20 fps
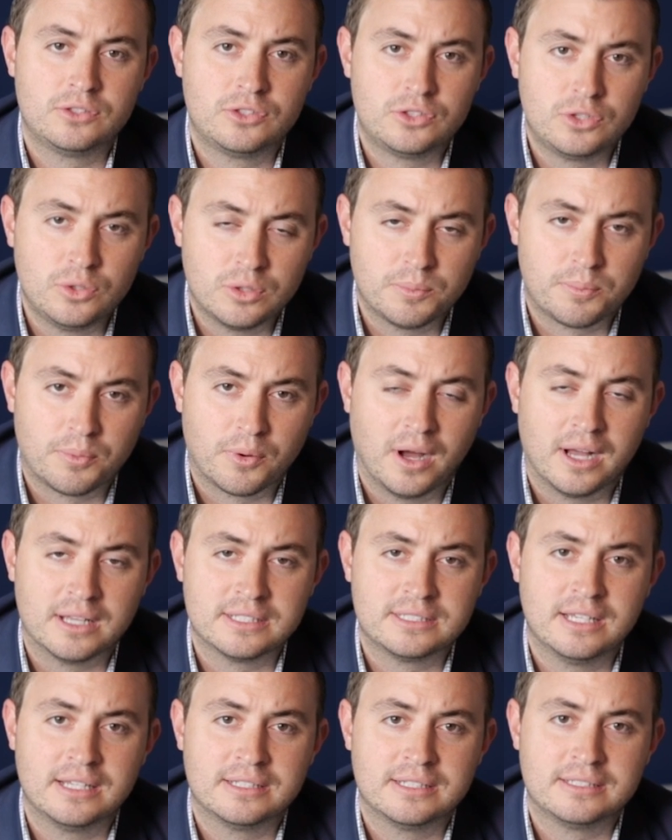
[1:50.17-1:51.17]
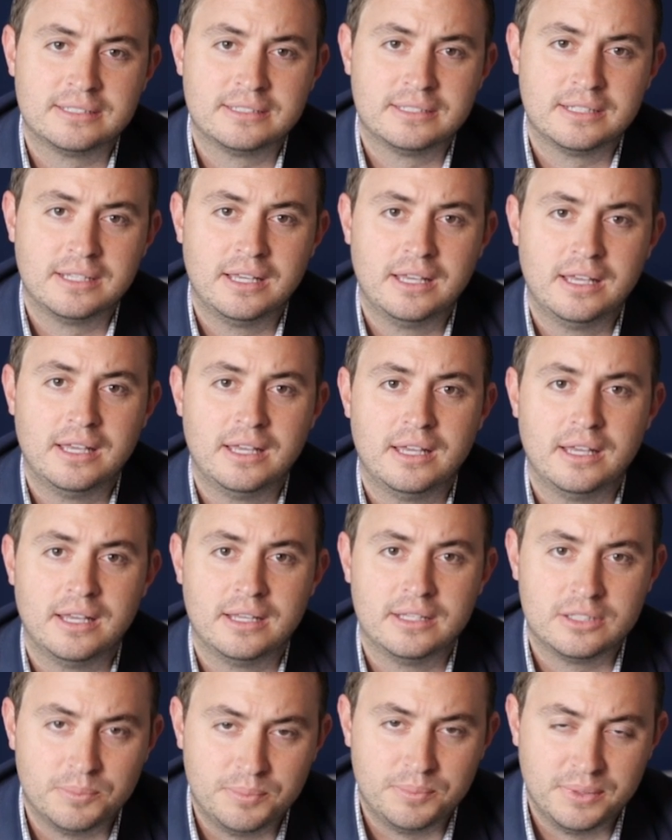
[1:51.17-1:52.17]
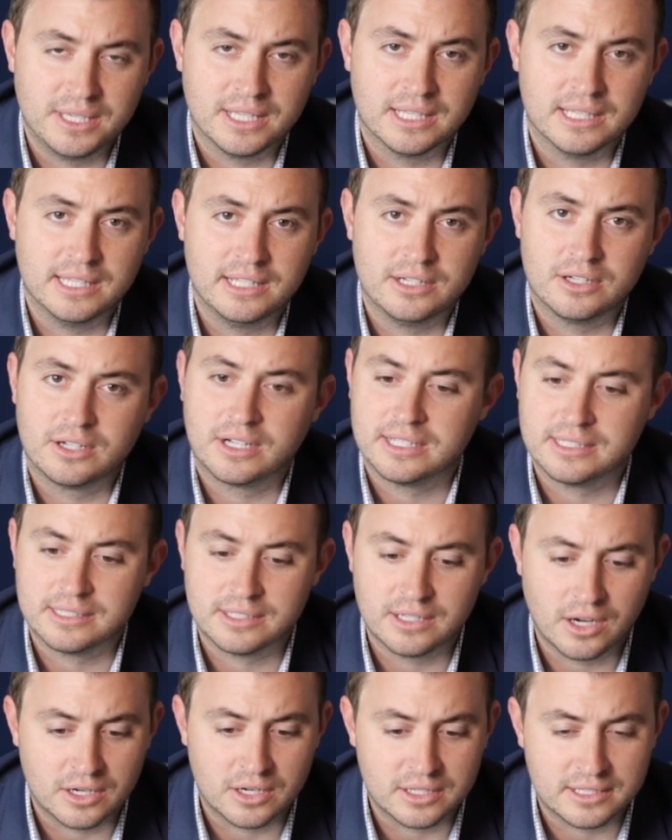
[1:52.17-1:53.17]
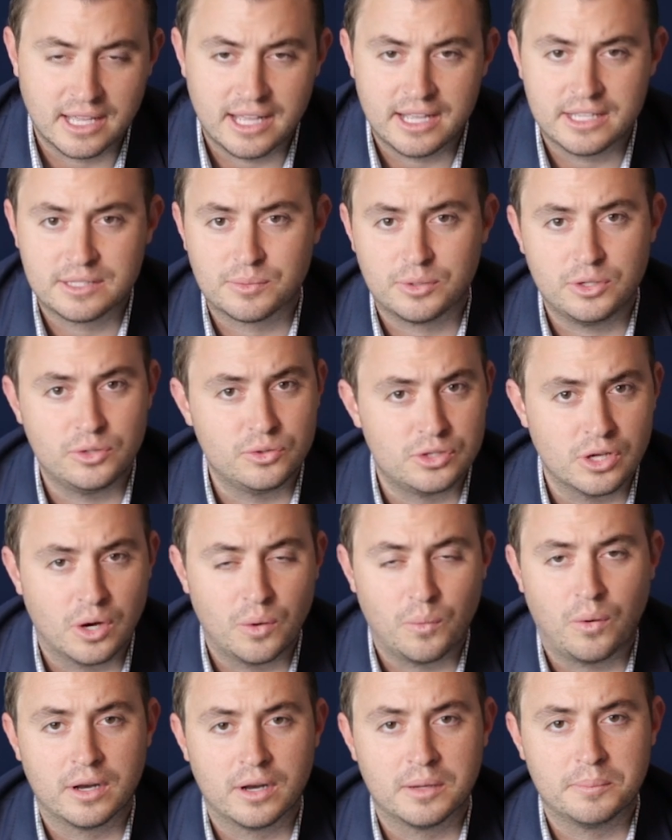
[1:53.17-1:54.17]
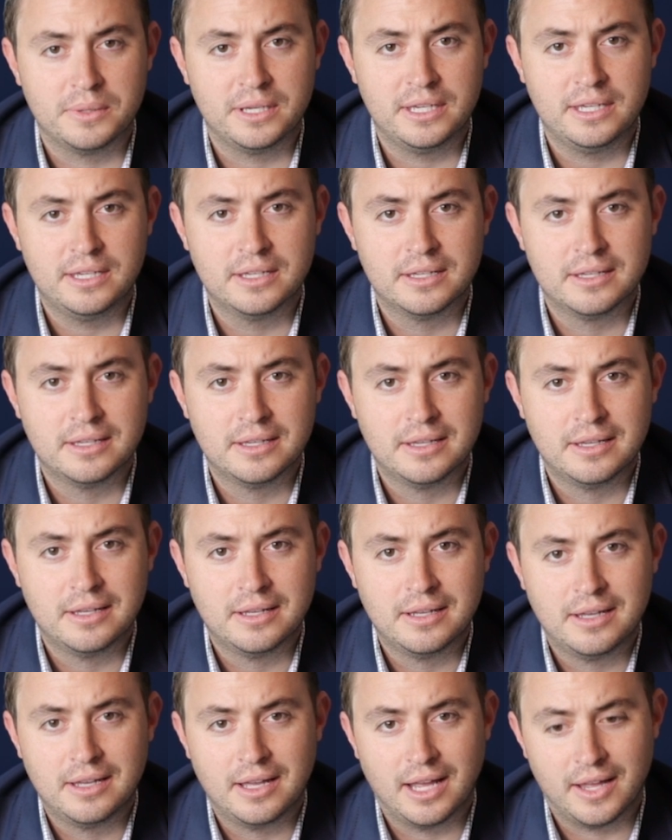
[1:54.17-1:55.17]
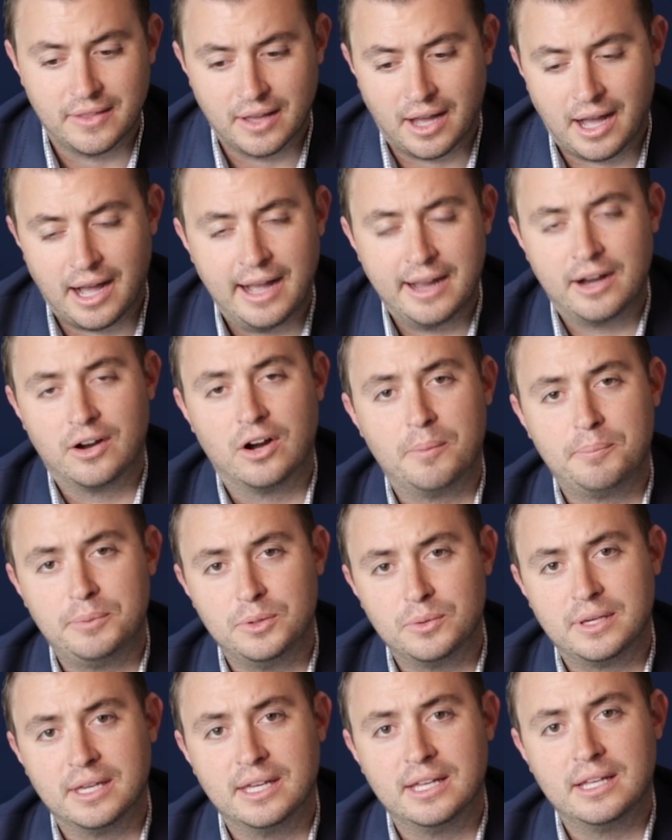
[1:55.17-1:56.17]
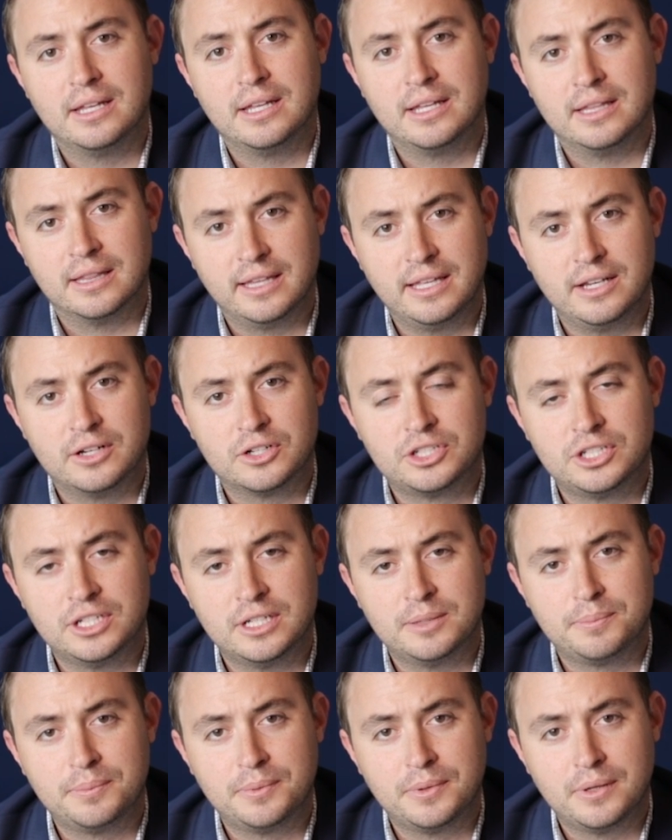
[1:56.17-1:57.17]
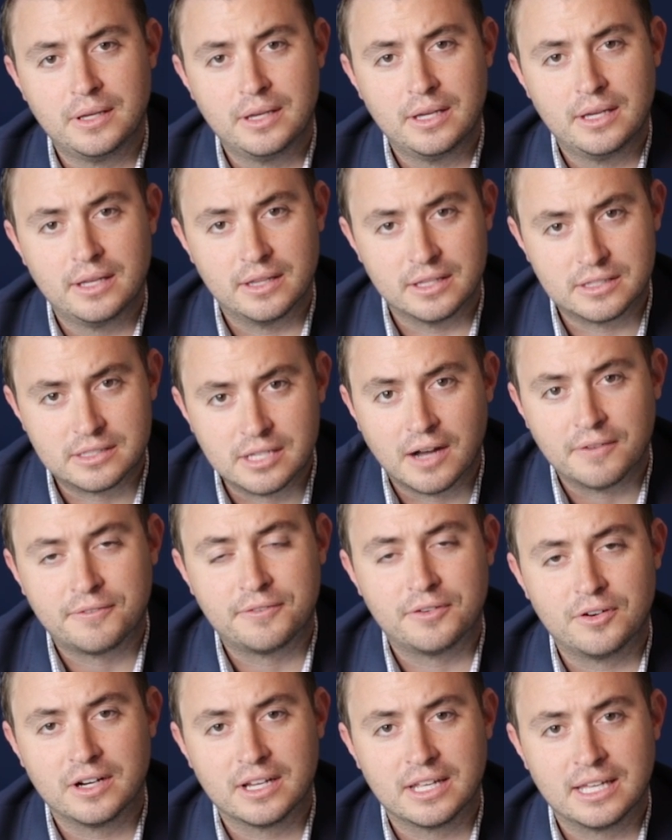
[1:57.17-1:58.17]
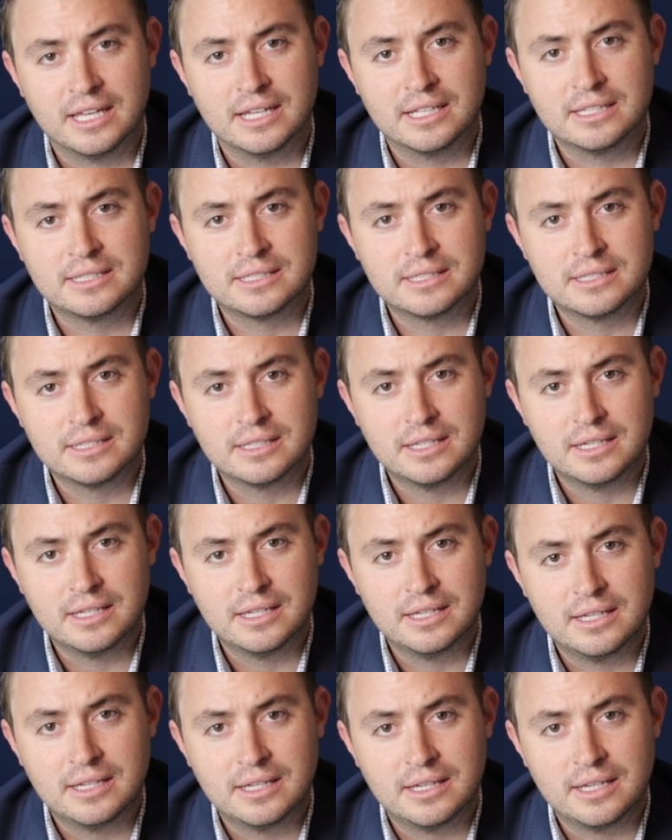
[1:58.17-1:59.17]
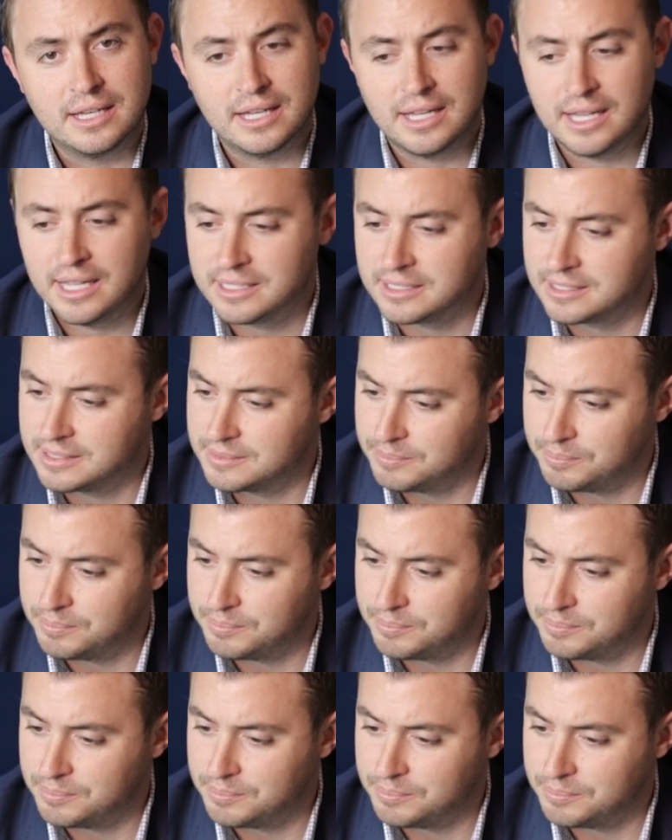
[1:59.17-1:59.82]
to the process, to being a leader, because there are days where you don't want to be. And the higher up you get in leadership, the tougher it gets. It's